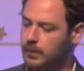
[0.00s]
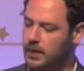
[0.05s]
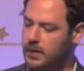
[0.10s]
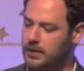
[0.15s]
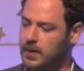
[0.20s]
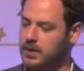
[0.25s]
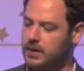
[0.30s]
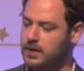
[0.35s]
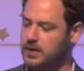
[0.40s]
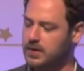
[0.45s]
It
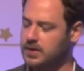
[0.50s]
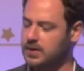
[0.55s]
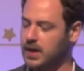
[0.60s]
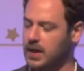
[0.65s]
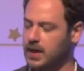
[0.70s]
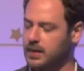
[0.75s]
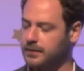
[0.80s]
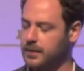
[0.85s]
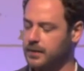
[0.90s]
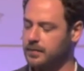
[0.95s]
was only to
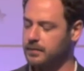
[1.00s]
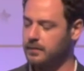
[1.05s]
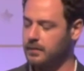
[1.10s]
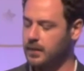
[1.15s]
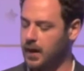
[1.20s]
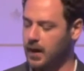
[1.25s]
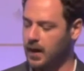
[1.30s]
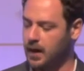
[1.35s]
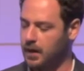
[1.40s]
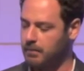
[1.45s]
say
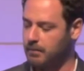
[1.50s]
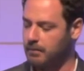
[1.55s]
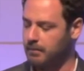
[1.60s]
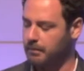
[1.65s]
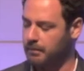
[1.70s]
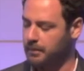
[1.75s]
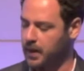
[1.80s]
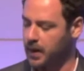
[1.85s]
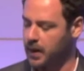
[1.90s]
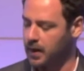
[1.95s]
from
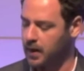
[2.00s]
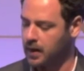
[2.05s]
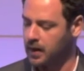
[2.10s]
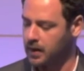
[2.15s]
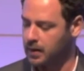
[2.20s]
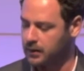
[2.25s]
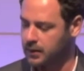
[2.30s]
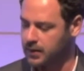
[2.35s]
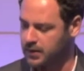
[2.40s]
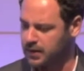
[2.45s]

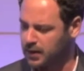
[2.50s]
the